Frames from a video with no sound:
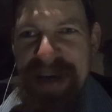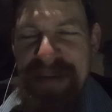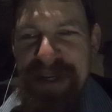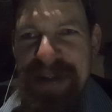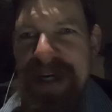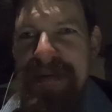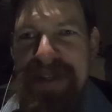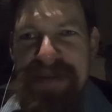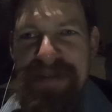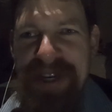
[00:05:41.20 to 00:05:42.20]
Because I
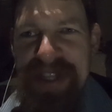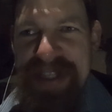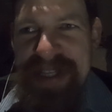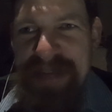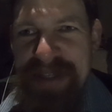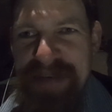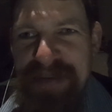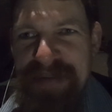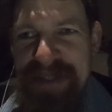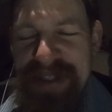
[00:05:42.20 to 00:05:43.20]
was afraid that somebody
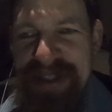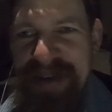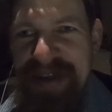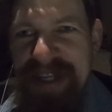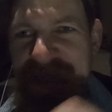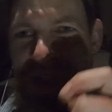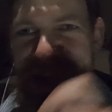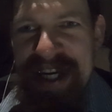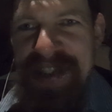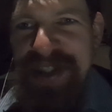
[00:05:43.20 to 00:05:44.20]
would be, you know, getting a
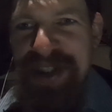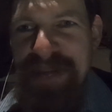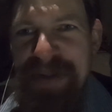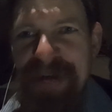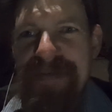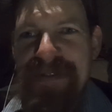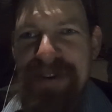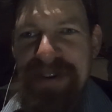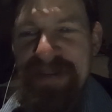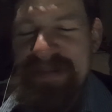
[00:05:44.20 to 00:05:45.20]
hand chopped off
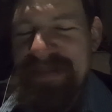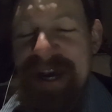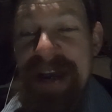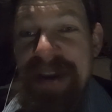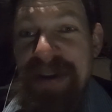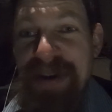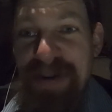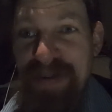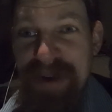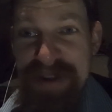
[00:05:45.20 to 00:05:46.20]
or I don't know
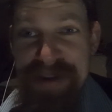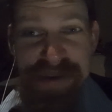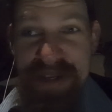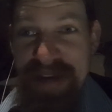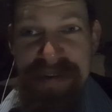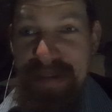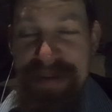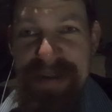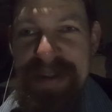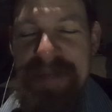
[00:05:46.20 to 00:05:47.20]
what could have
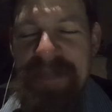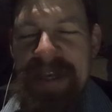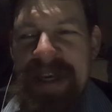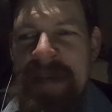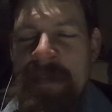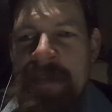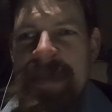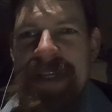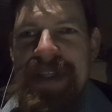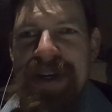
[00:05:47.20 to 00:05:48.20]
happened.
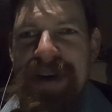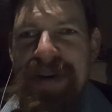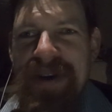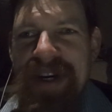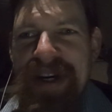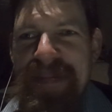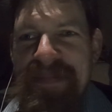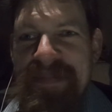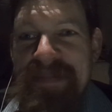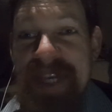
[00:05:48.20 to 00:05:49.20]
So
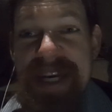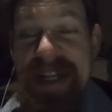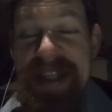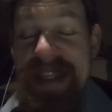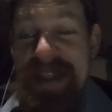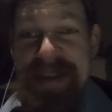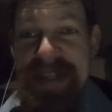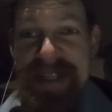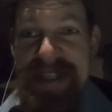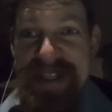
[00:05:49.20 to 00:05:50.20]
um, yeah, and then
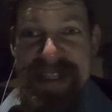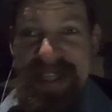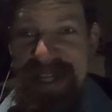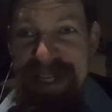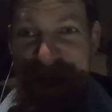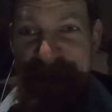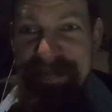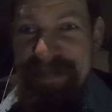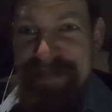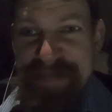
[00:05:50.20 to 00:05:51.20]
then this
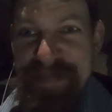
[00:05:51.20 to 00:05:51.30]
um,